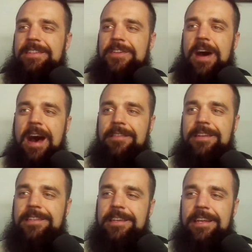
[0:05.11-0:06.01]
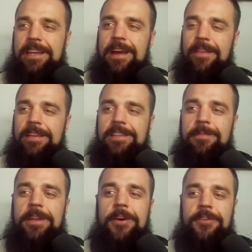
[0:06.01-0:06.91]
So obviously, unless you've
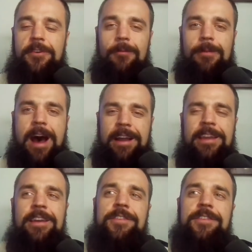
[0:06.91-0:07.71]
been under a rock,